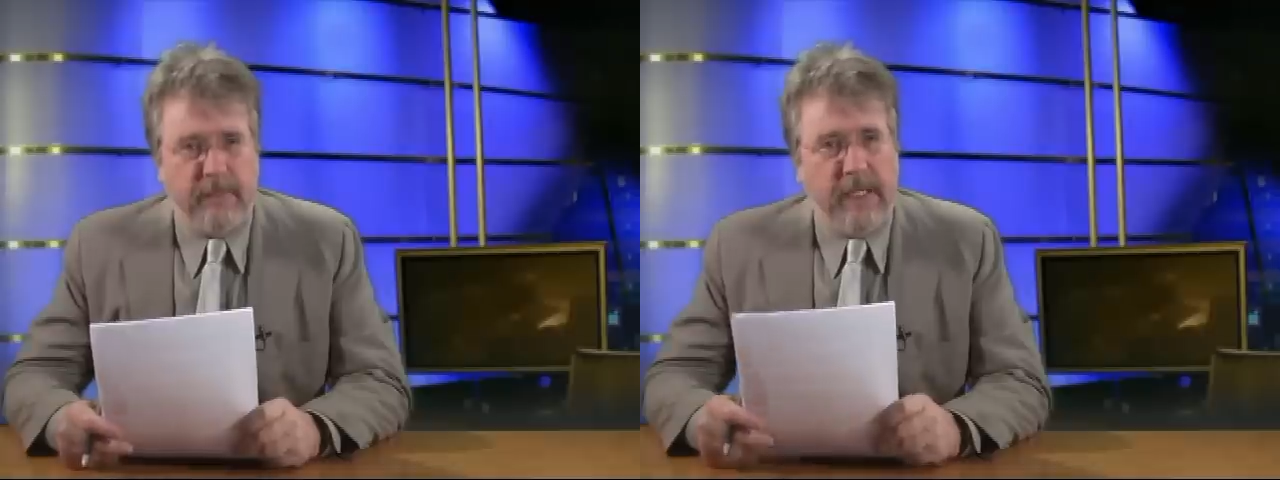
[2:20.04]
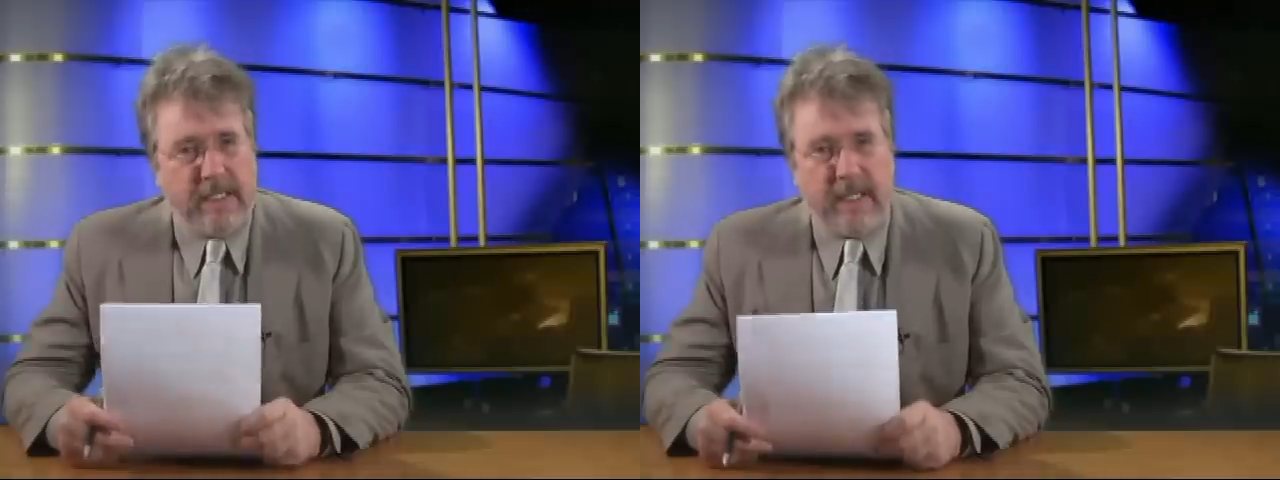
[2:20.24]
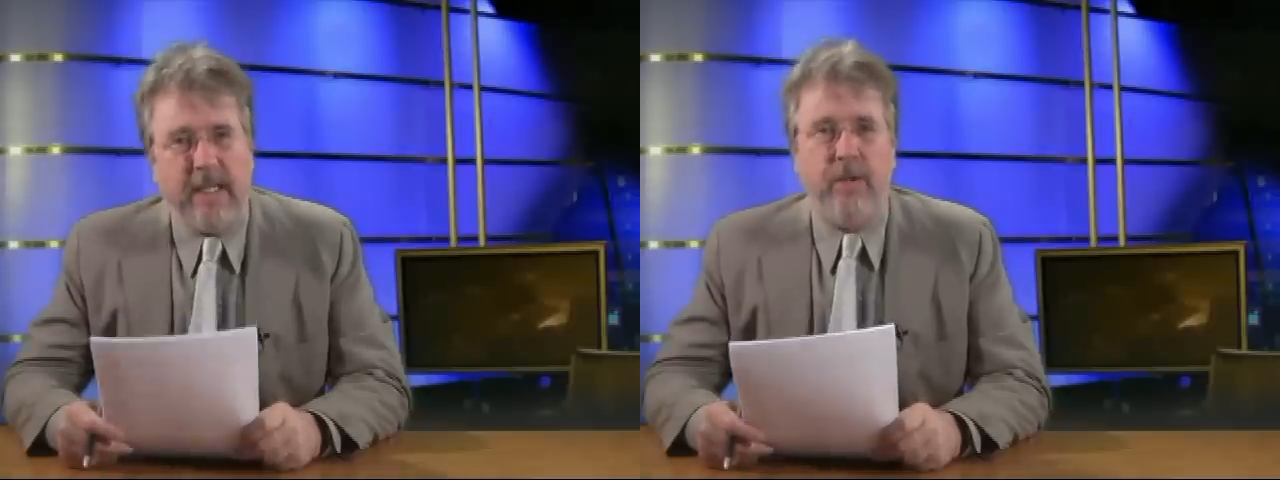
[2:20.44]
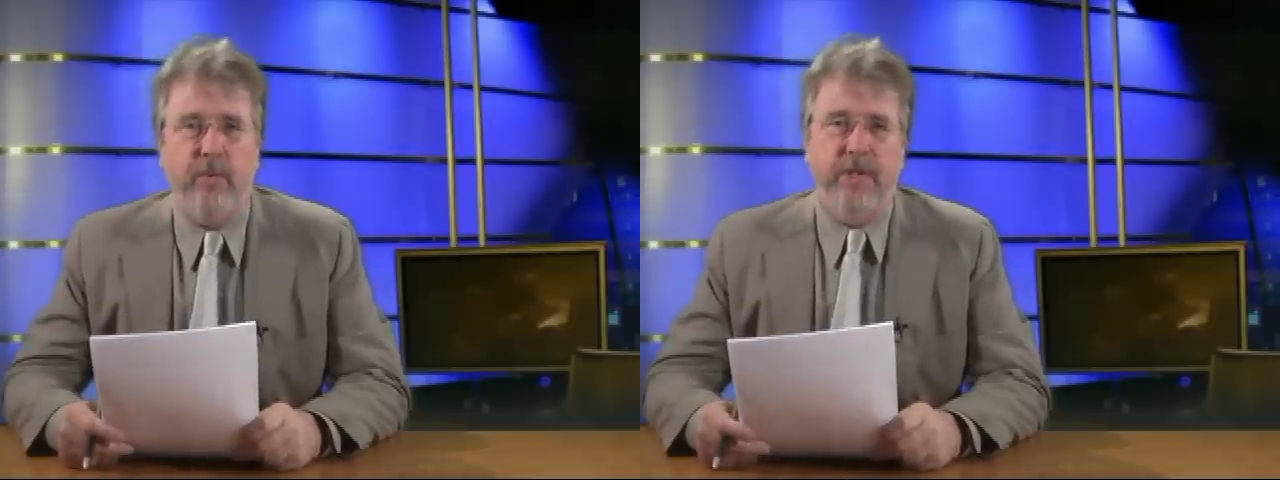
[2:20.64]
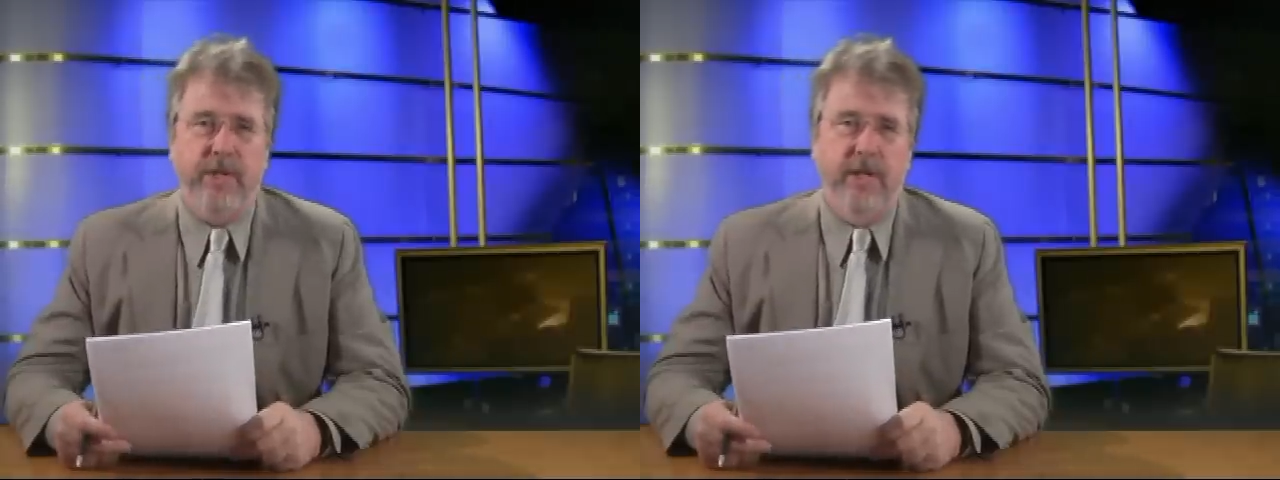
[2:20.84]
It's like the
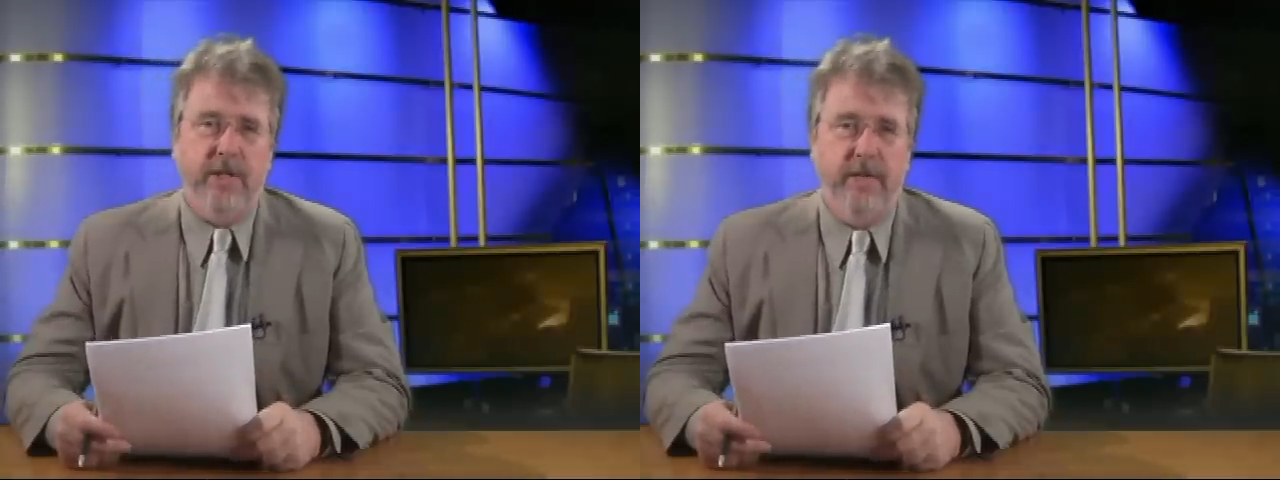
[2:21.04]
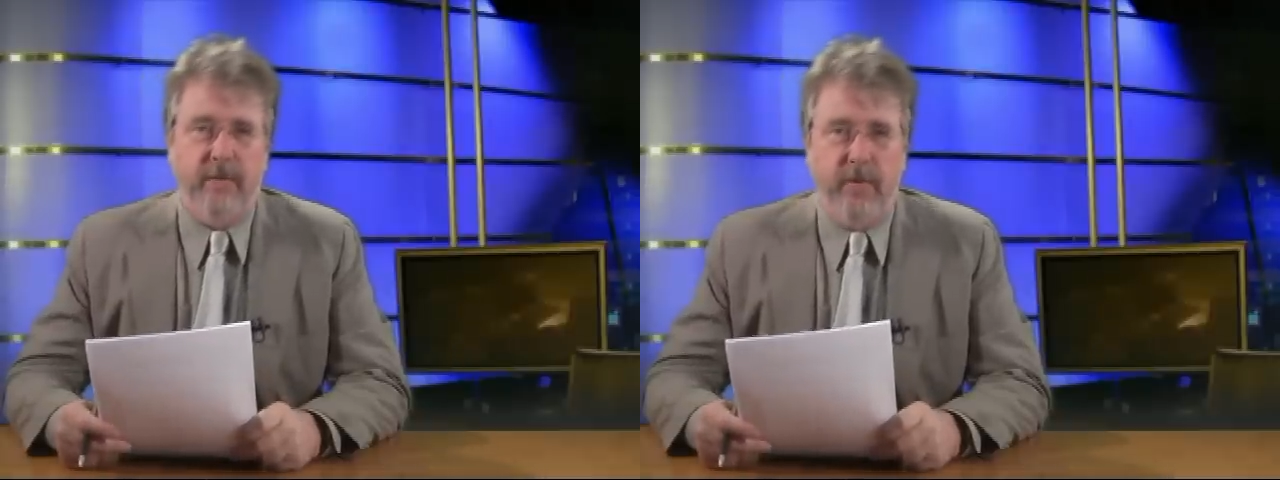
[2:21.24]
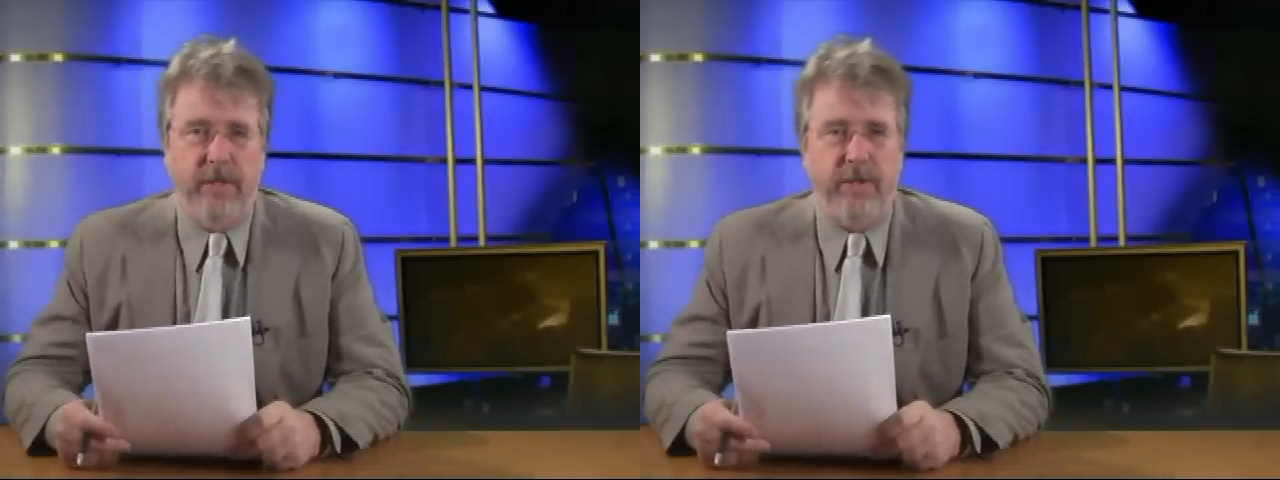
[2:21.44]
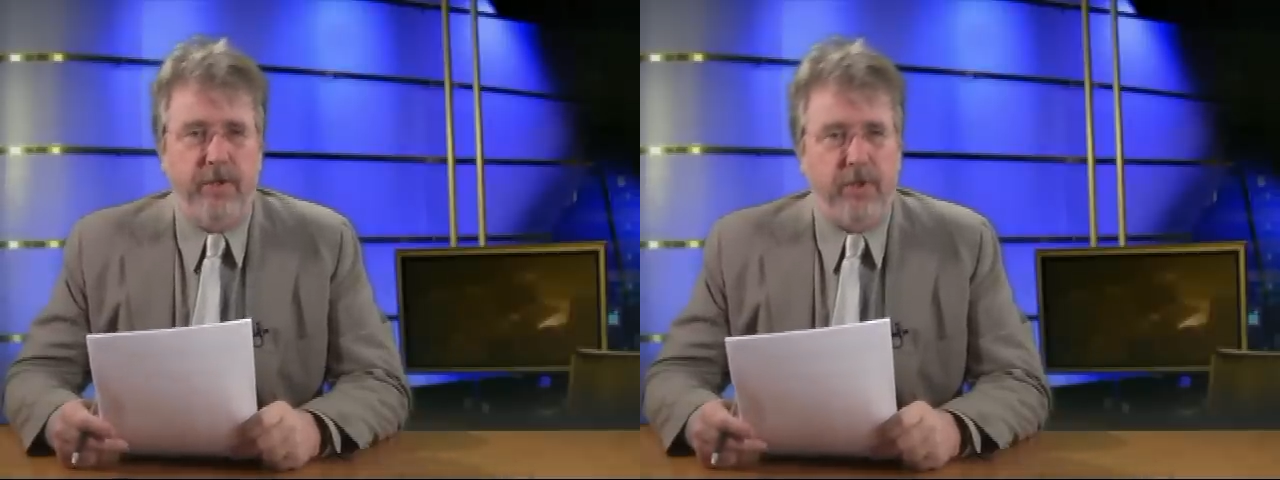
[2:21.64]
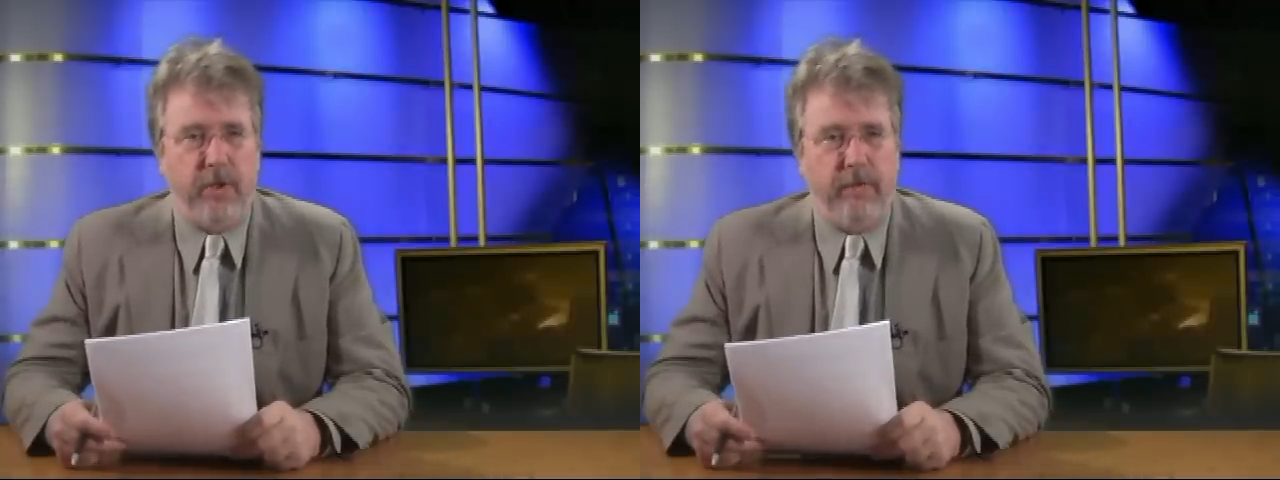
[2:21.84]
results of a recent
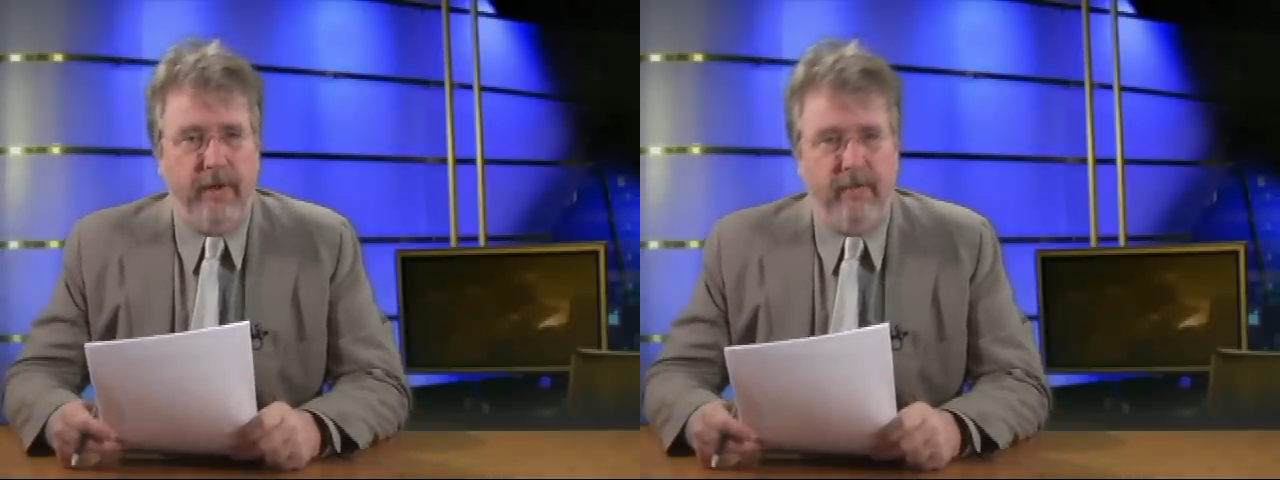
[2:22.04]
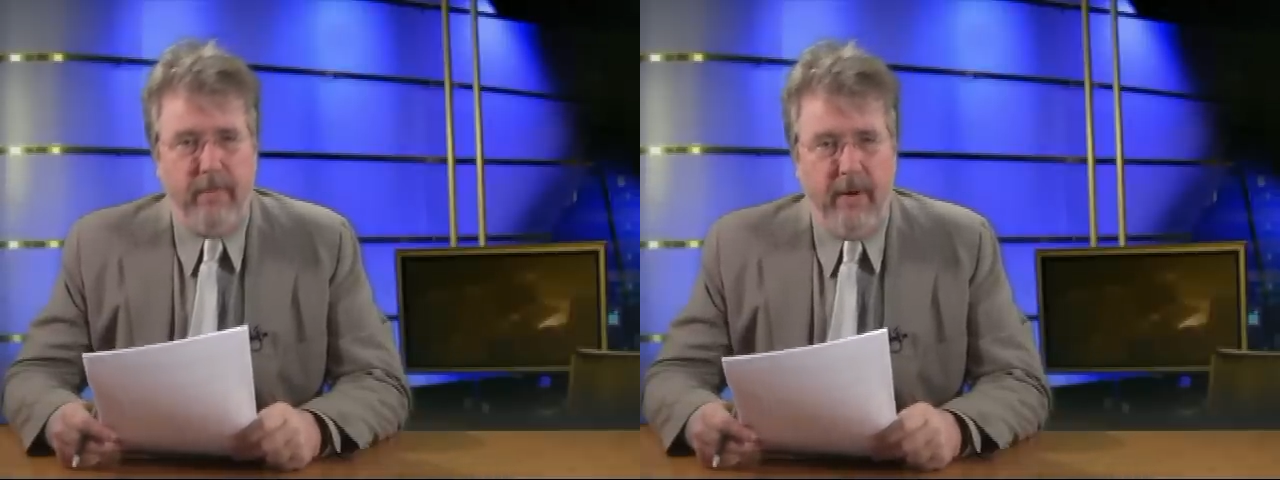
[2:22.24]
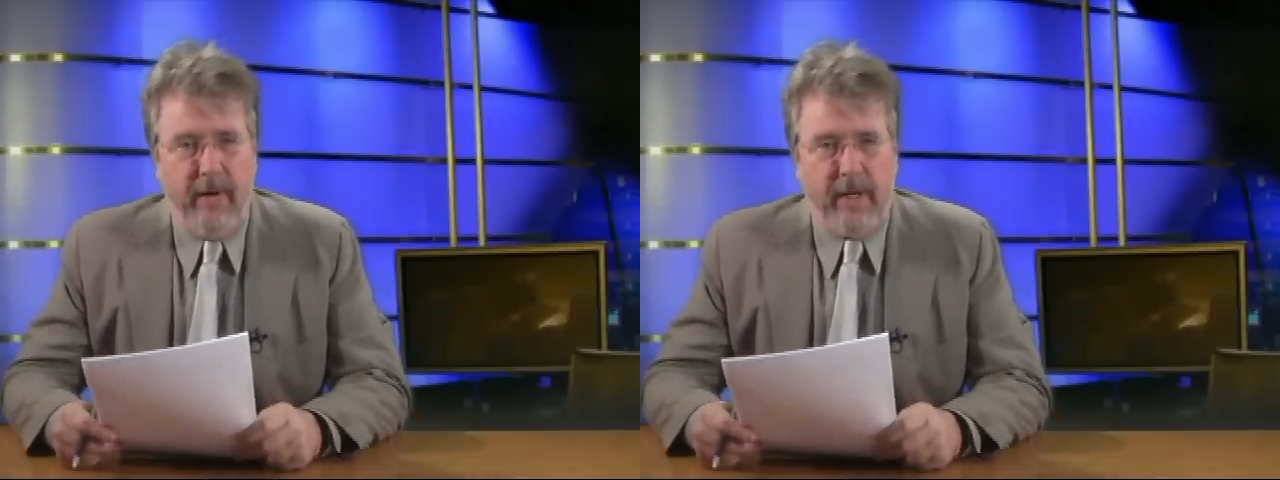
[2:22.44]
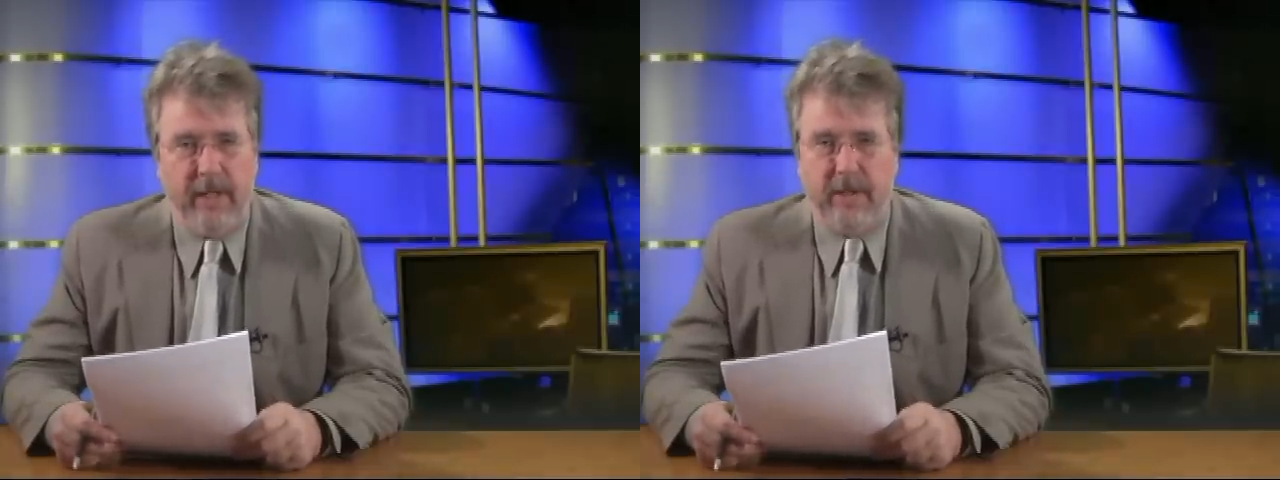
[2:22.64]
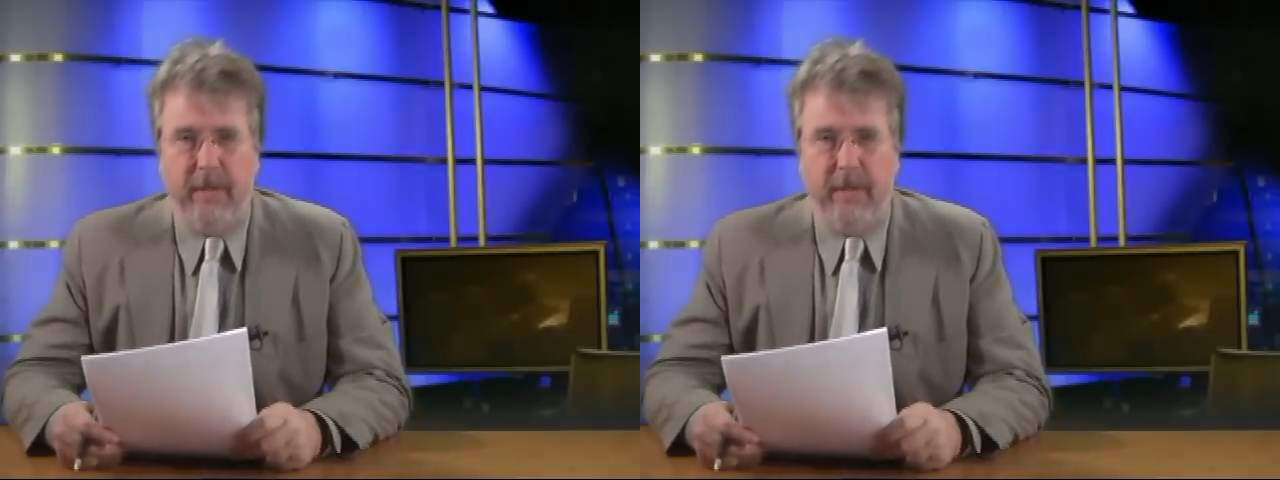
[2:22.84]
survey of Americans